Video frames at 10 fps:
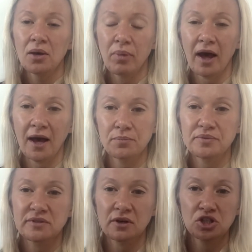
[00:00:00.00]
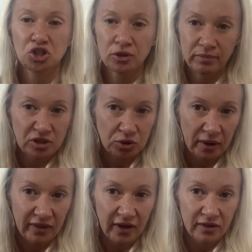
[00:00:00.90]
perhaps I shouldn't be
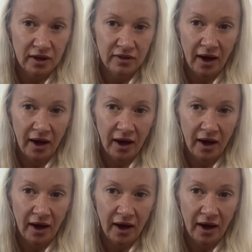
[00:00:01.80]
doing it